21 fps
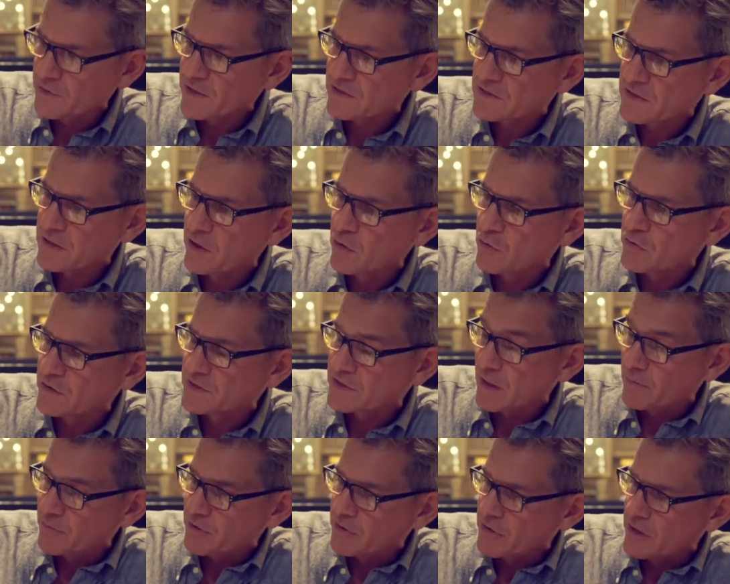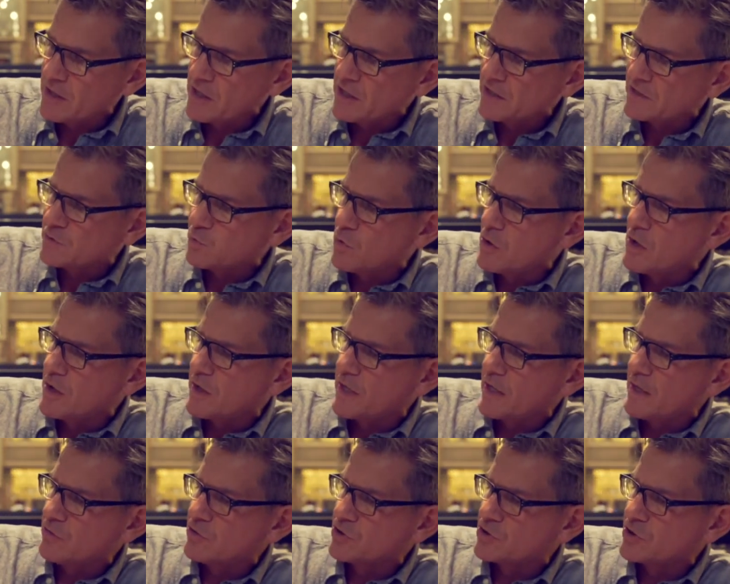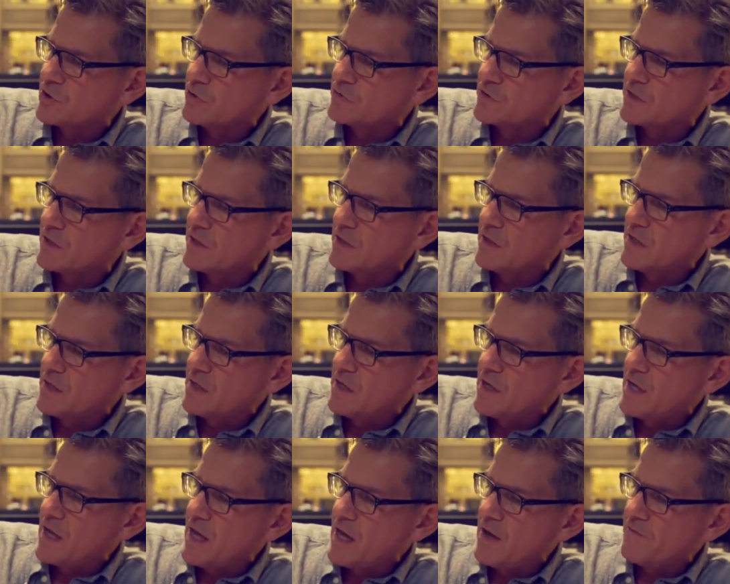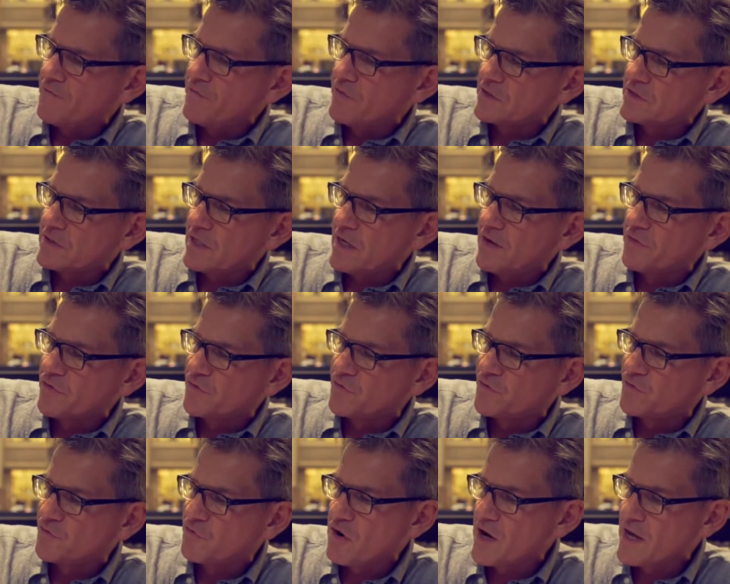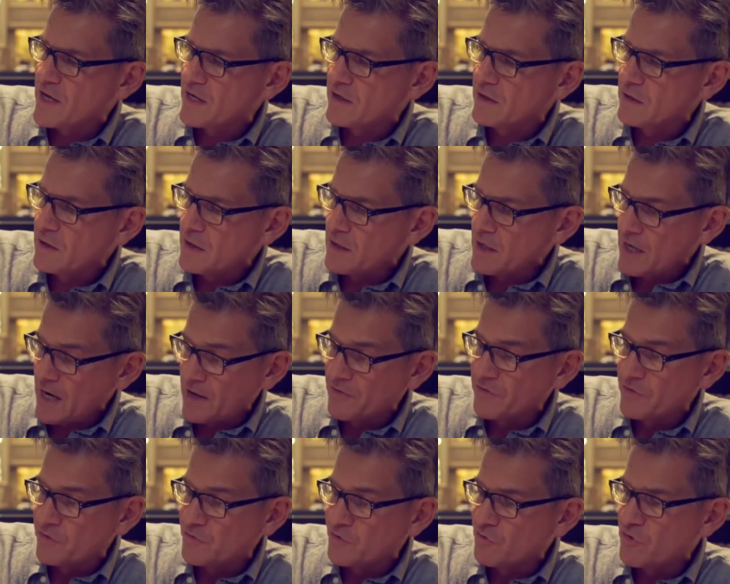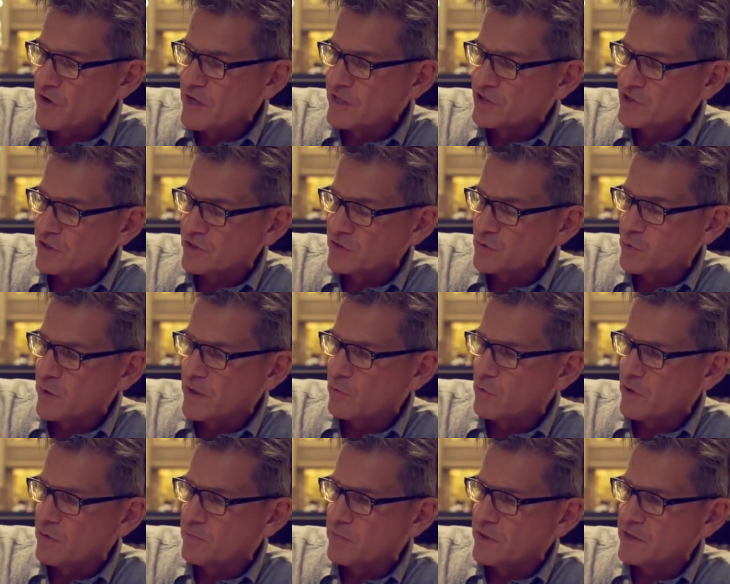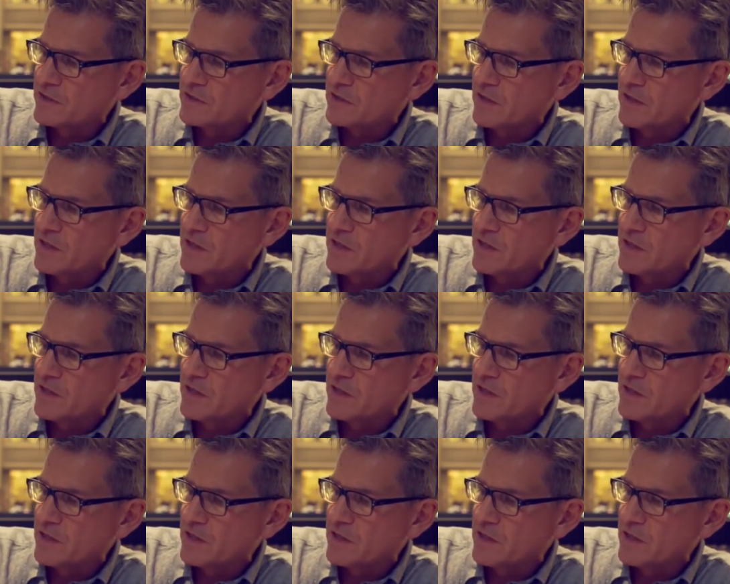That's the local time here, and the last workout shows the effort and the strain and the duration, 21 minutes.